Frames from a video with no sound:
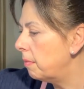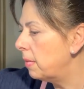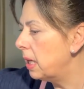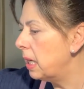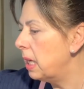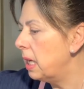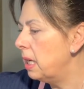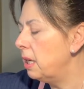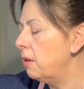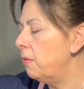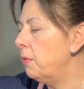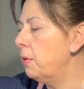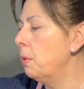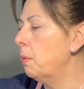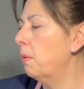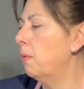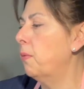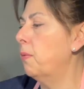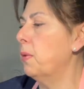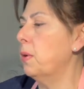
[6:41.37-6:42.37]
And if you
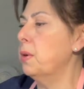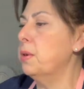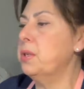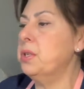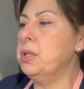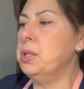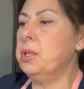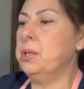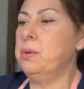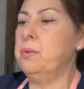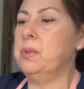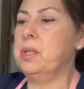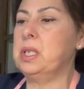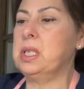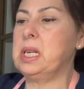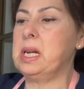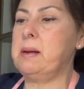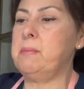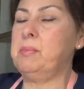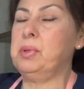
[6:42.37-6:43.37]
refer to the
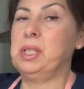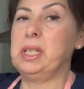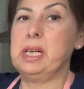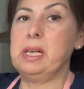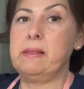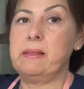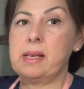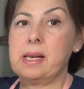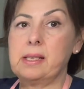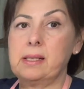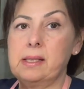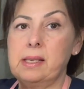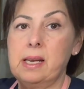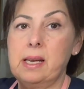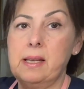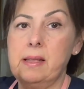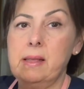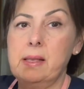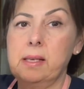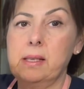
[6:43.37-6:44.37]
template that's
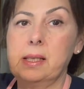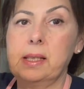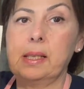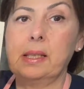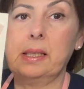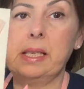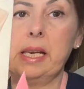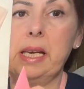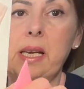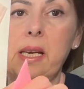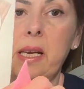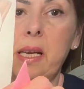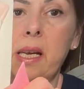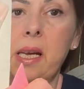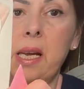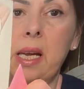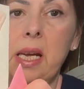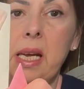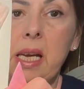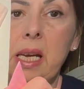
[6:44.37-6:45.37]
in this link,
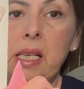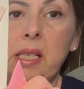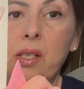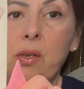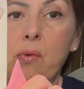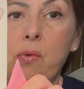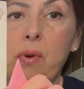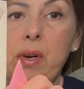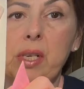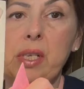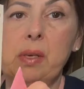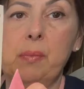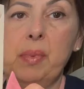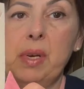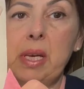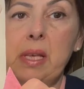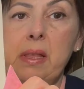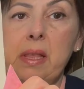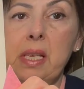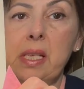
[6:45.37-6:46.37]
it's going to
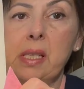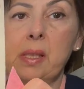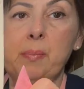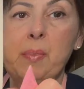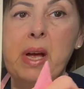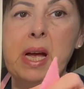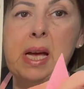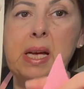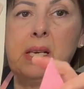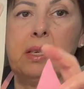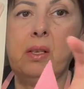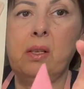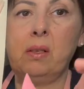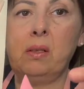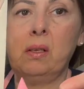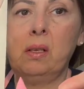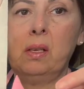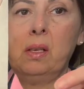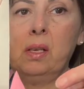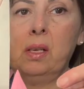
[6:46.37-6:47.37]
be this
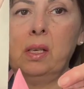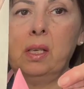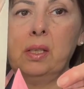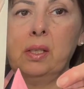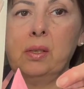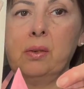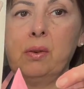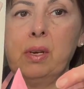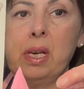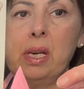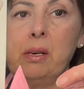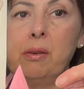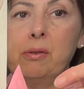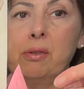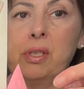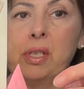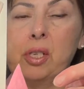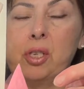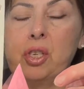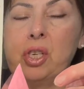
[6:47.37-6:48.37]
petal. So here's
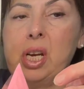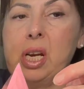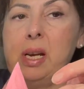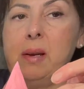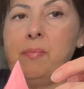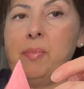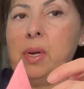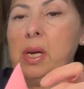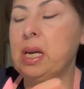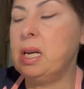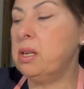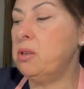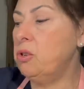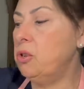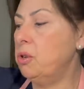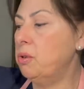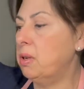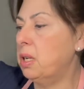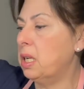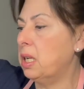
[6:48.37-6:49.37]
the shape, and
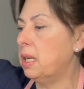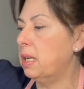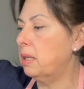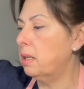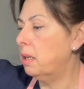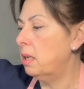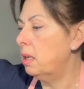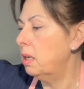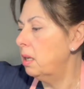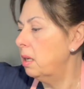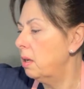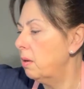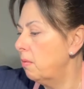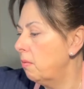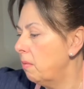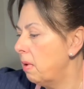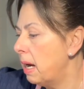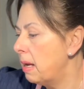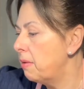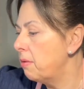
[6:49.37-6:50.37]
you can,
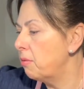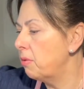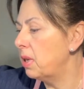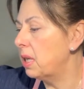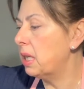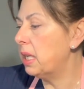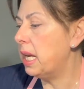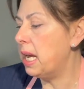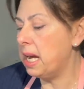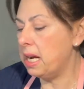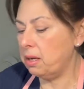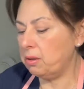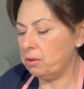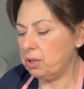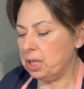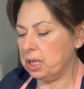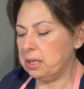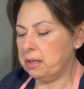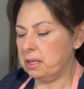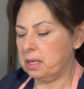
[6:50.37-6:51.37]
rather than
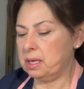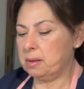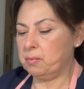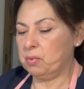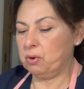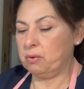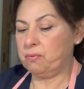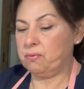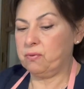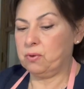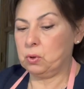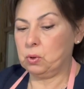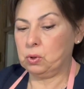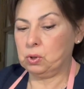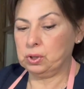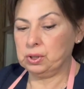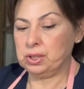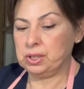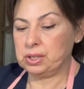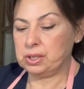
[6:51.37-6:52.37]
counting the number of
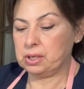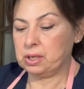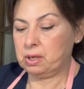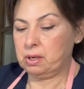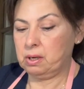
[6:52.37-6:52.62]
folds,